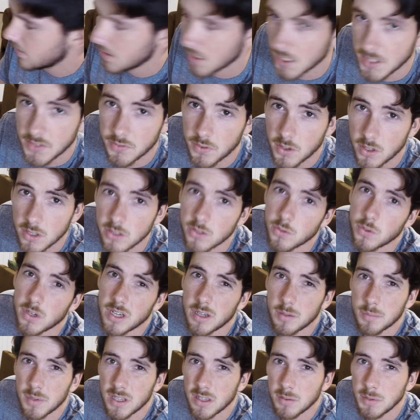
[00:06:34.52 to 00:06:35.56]
As far as what
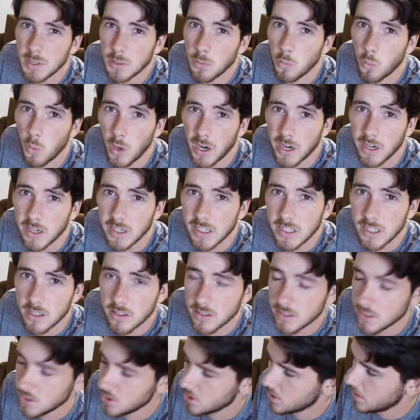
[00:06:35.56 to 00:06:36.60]
I'm going to be wearing
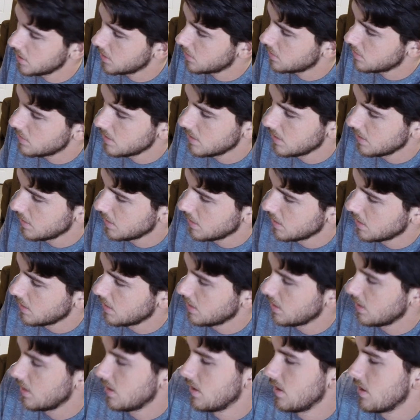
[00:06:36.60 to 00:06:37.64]
on the trail,
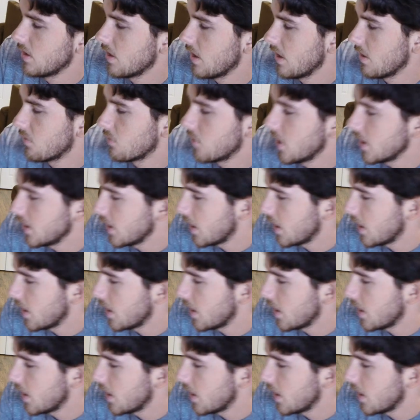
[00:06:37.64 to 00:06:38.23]
right